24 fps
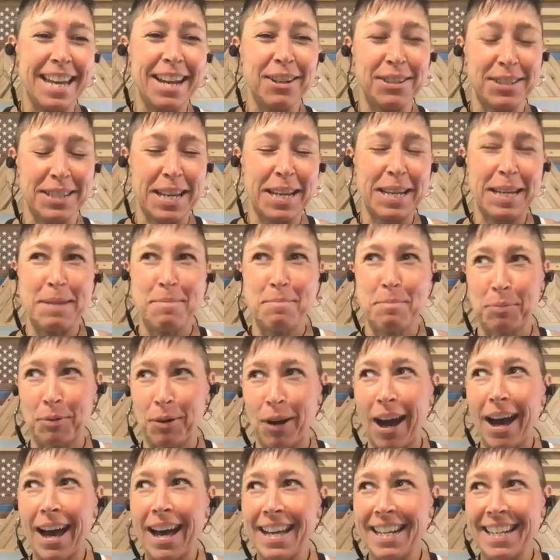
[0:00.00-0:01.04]
they are taking
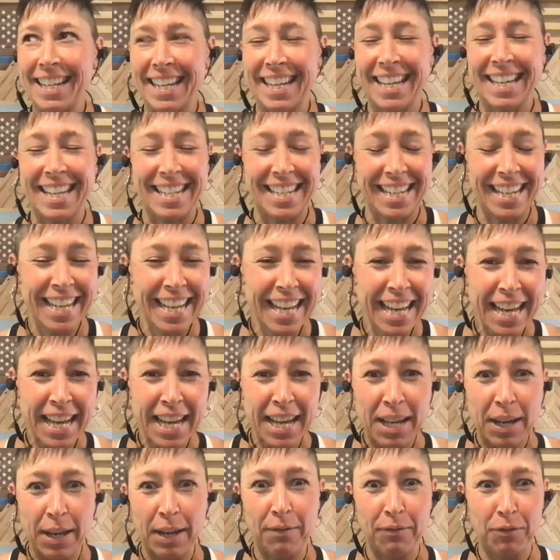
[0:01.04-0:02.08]
pride in
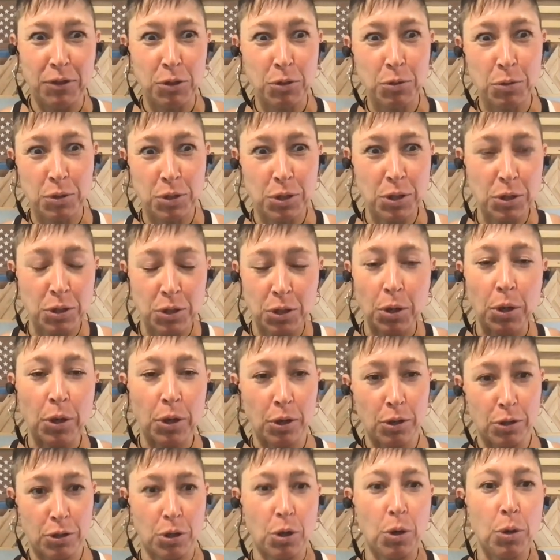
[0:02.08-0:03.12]
if you t-
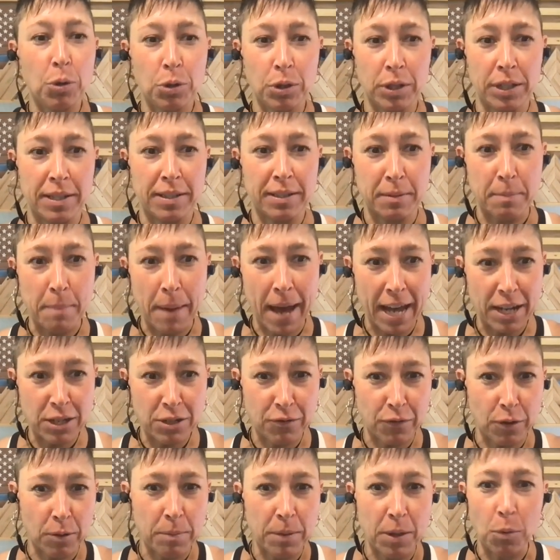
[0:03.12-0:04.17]
are totally
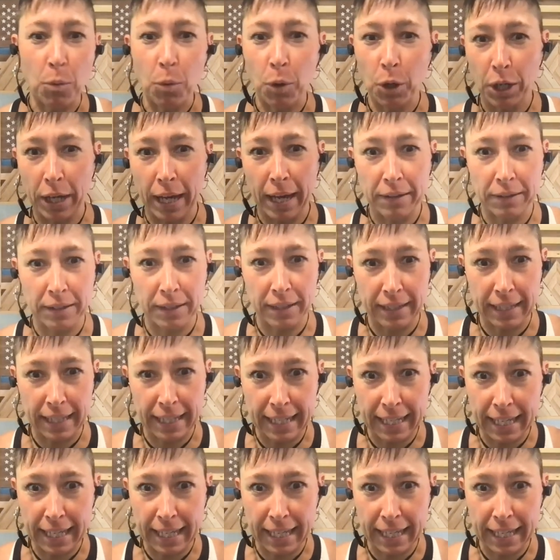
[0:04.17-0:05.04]
smashed from the workout that they